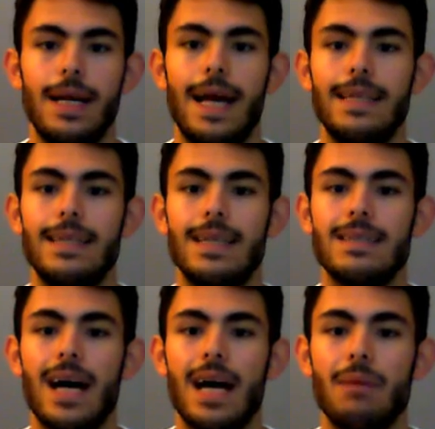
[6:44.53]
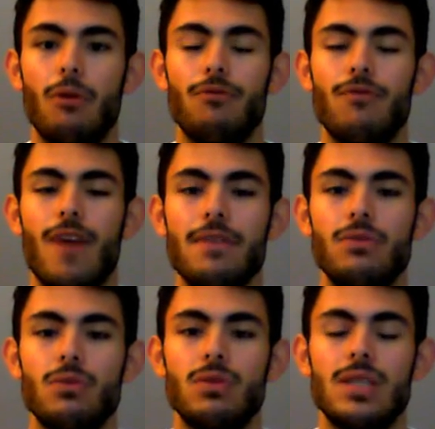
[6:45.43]
and in a time of 5
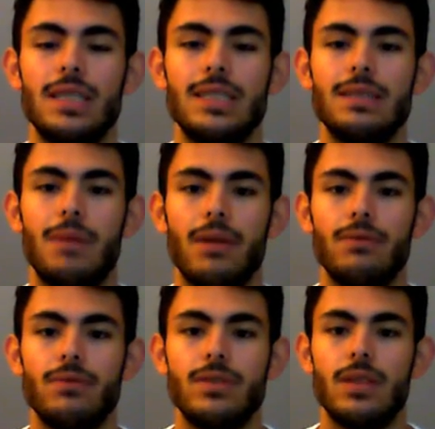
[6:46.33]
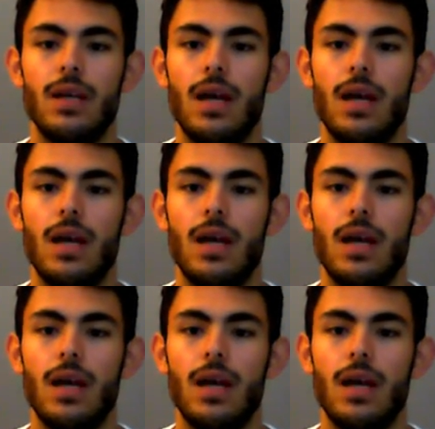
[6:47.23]
to 6 months,